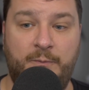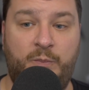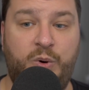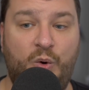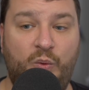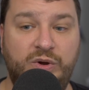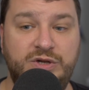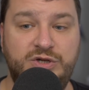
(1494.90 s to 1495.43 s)

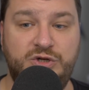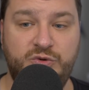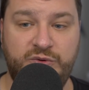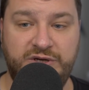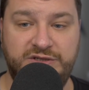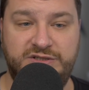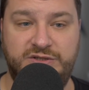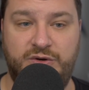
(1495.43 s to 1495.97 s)
But when
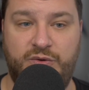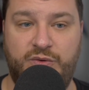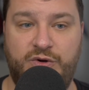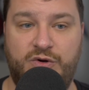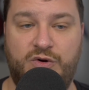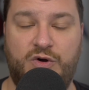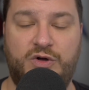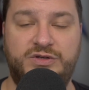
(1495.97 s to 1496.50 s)
doing so,
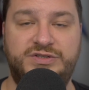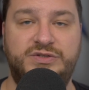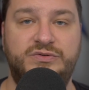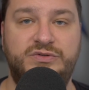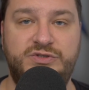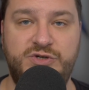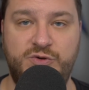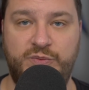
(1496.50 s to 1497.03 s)
you're also
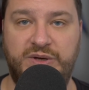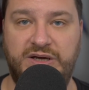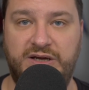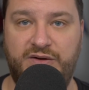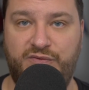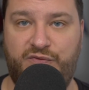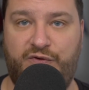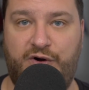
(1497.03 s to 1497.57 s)
zooming
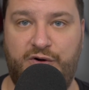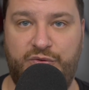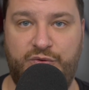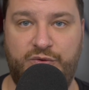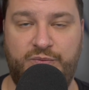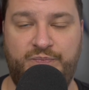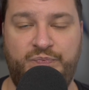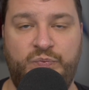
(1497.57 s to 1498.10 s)
in
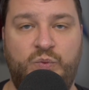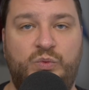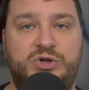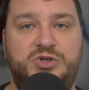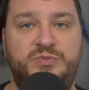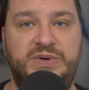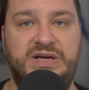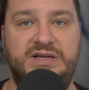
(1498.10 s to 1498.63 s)
farther,
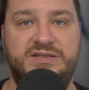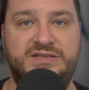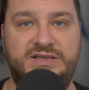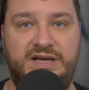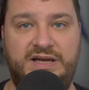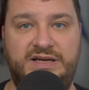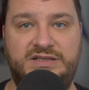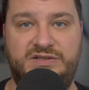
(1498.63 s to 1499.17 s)
which means
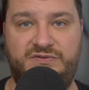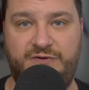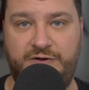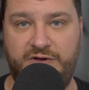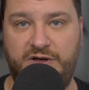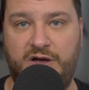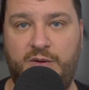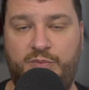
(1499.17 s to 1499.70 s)
that it's
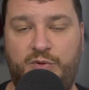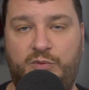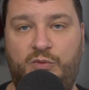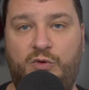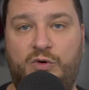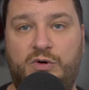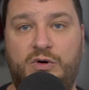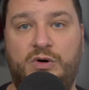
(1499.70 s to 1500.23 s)
filling up
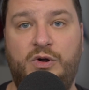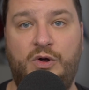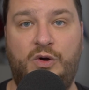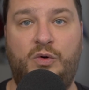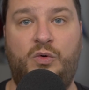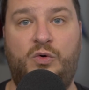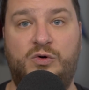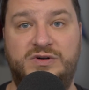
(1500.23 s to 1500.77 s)
more
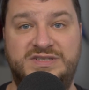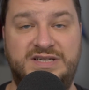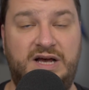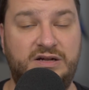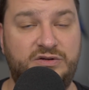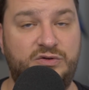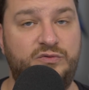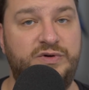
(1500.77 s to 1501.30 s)

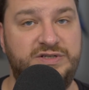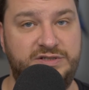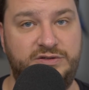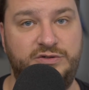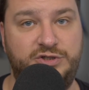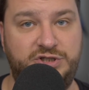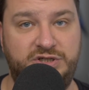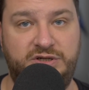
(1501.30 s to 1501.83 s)
horizontal
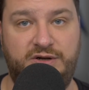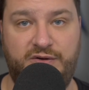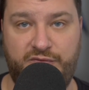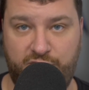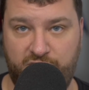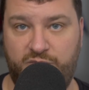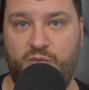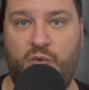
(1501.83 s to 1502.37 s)
resolution of
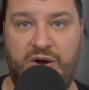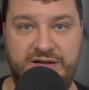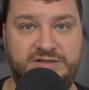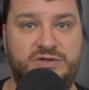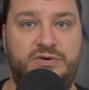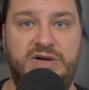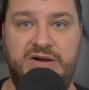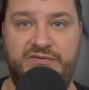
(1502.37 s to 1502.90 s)
your
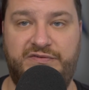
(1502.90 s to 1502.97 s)
widescreen